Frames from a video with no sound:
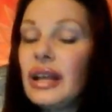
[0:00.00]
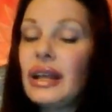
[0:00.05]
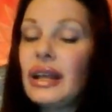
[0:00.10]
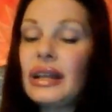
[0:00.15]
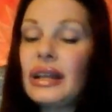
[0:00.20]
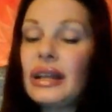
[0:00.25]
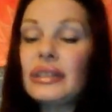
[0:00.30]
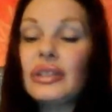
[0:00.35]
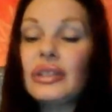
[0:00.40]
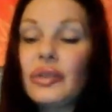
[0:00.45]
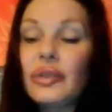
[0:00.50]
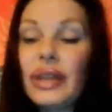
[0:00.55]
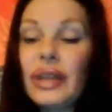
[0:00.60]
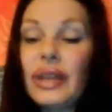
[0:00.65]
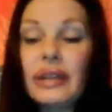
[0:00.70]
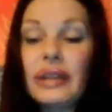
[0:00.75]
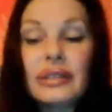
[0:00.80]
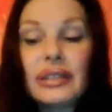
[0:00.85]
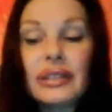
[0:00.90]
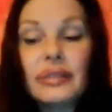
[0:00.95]
And so
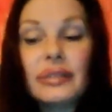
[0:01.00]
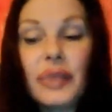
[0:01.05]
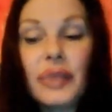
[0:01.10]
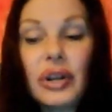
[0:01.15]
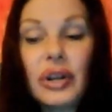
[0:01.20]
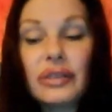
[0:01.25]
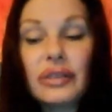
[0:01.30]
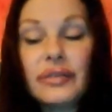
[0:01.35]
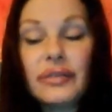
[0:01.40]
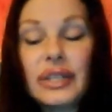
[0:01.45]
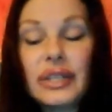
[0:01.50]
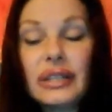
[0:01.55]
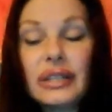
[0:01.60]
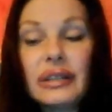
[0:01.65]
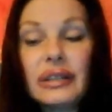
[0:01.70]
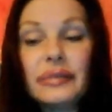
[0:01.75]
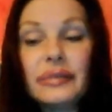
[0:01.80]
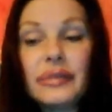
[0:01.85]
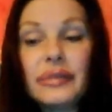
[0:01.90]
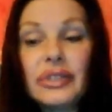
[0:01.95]
that's part of the
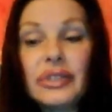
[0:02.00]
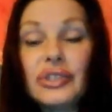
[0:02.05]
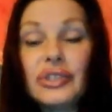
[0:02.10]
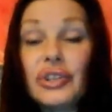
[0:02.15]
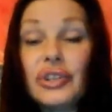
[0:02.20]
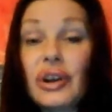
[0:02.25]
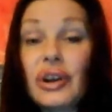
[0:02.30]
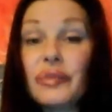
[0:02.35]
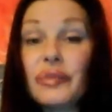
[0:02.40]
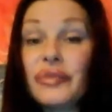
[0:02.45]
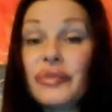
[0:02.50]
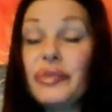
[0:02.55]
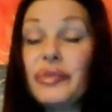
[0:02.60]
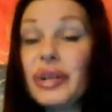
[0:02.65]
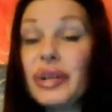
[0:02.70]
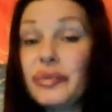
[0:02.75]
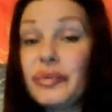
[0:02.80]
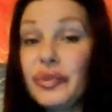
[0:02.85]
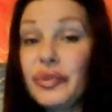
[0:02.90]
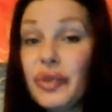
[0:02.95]
charm of
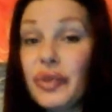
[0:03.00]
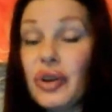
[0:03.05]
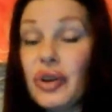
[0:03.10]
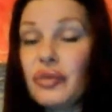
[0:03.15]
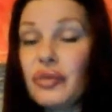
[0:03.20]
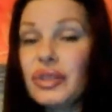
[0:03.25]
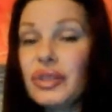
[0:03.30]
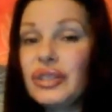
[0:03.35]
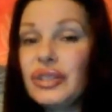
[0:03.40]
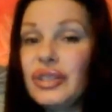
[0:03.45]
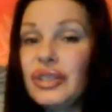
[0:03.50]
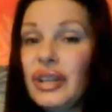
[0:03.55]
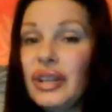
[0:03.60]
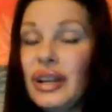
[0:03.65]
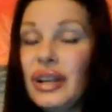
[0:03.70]
Marilyn Monroe, which